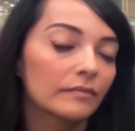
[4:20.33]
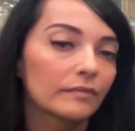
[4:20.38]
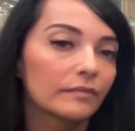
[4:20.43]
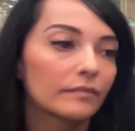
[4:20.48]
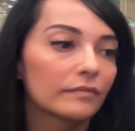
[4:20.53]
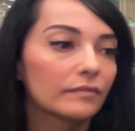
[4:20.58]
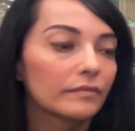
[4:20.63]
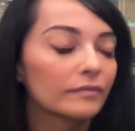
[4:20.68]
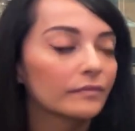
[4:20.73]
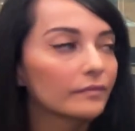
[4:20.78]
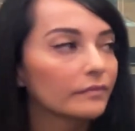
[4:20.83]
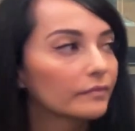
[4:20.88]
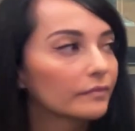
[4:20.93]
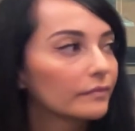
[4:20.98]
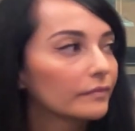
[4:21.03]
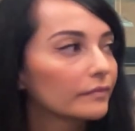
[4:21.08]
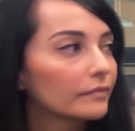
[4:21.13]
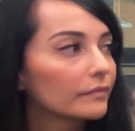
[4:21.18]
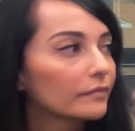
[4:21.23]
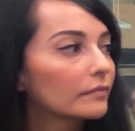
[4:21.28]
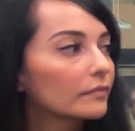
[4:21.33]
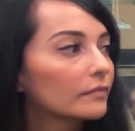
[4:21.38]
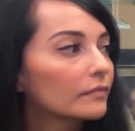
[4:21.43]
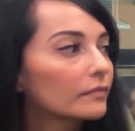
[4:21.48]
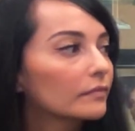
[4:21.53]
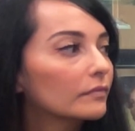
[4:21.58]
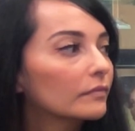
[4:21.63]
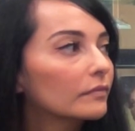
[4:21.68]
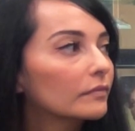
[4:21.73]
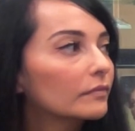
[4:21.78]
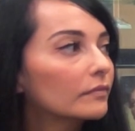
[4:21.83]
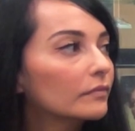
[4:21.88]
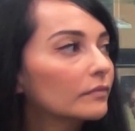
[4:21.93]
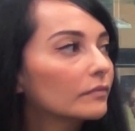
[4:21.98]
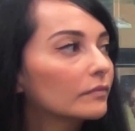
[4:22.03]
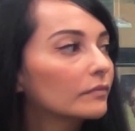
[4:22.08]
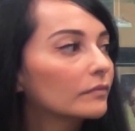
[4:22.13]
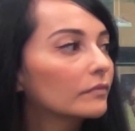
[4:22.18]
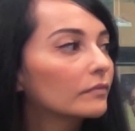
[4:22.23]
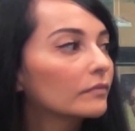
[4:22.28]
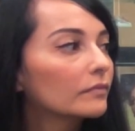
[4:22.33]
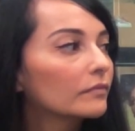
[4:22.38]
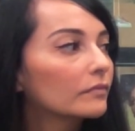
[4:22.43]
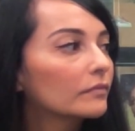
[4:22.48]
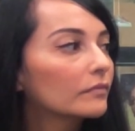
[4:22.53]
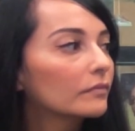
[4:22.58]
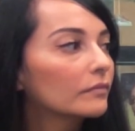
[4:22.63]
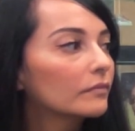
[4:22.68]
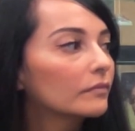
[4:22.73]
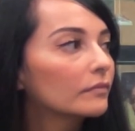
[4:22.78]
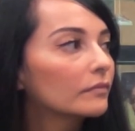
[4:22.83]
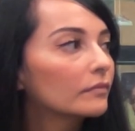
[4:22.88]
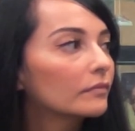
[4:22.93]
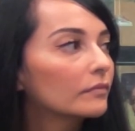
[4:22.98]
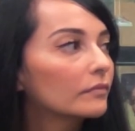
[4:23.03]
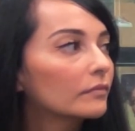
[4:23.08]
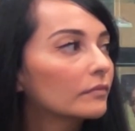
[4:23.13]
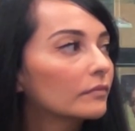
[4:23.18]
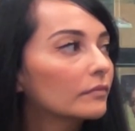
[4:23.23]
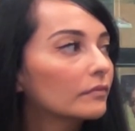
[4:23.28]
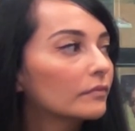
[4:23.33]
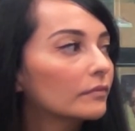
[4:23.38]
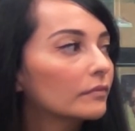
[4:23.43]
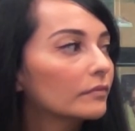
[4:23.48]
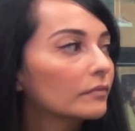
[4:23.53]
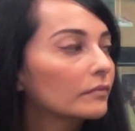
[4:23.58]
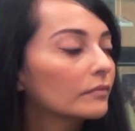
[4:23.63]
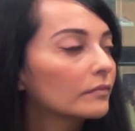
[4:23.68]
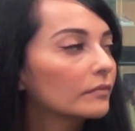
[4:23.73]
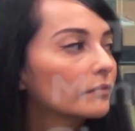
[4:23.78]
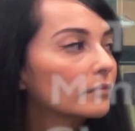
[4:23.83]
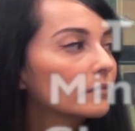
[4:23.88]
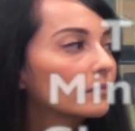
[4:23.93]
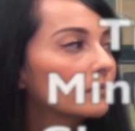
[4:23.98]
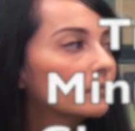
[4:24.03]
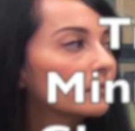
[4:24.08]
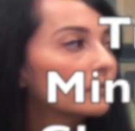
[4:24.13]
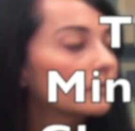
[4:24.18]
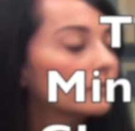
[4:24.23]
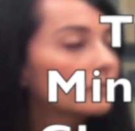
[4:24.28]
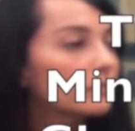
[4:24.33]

(silent)